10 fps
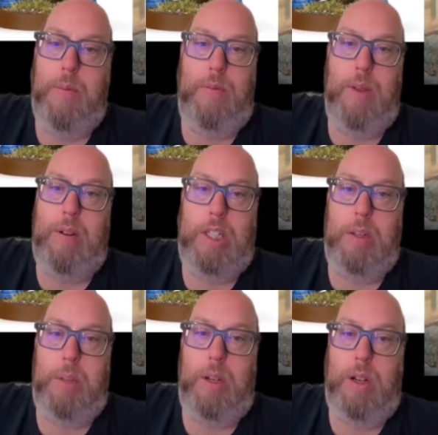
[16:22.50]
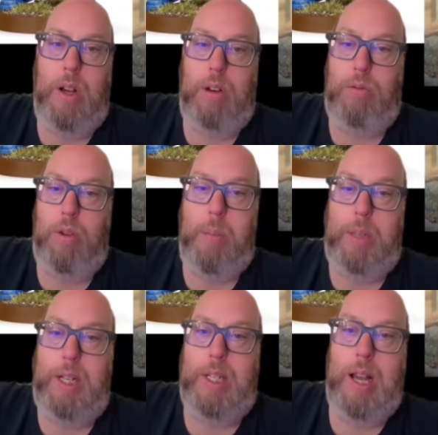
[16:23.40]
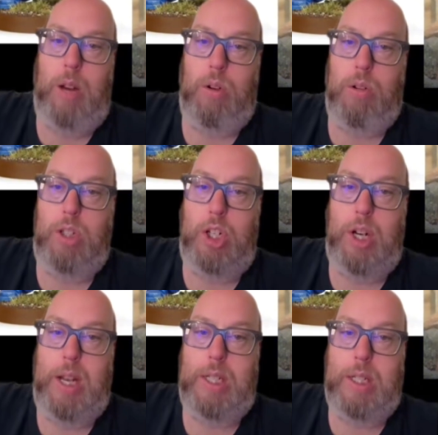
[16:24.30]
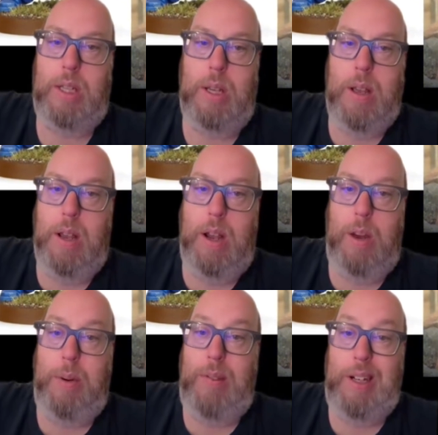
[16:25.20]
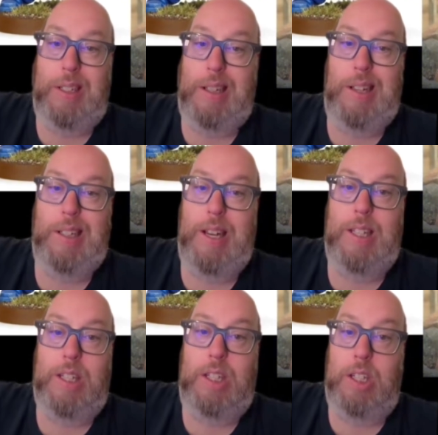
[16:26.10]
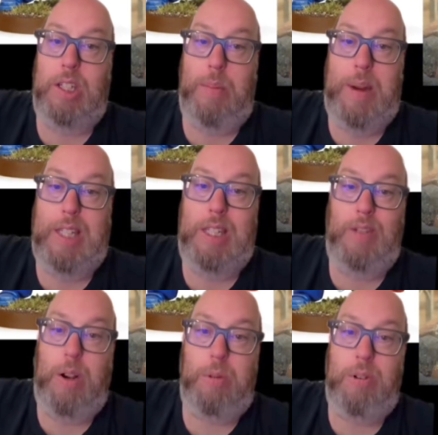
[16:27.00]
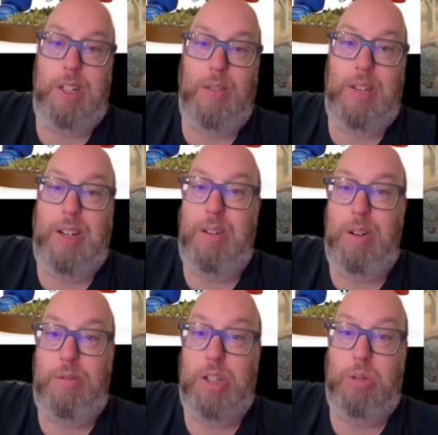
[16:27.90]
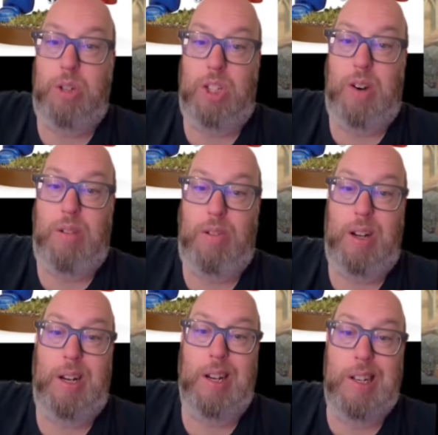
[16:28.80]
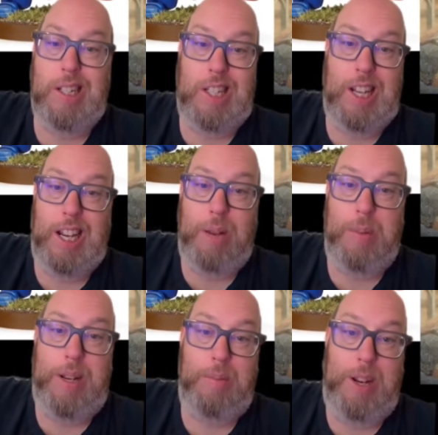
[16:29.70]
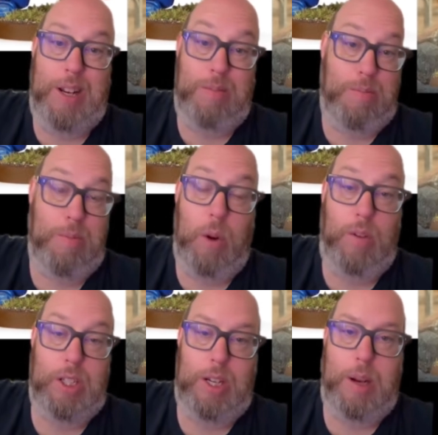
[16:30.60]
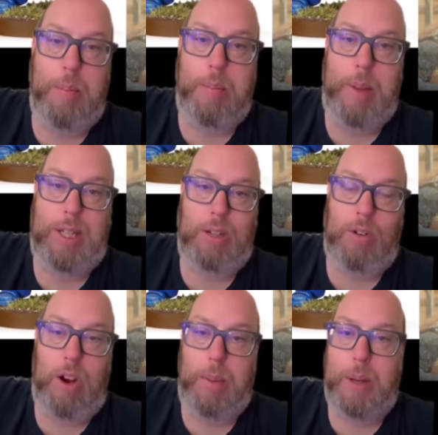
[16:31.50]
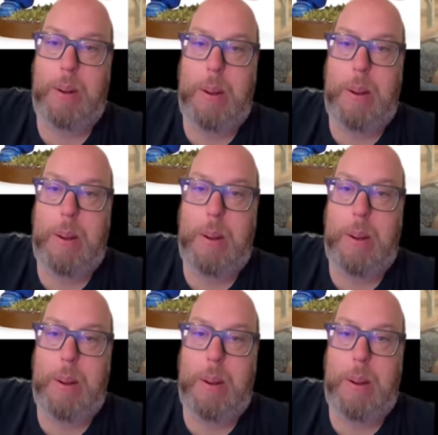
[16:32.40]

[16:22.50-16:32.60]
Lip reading: very similar kind of rope detail across the chest. In fact, it's just a massive upgrade to the original design, really, sticking him in obviously better armour,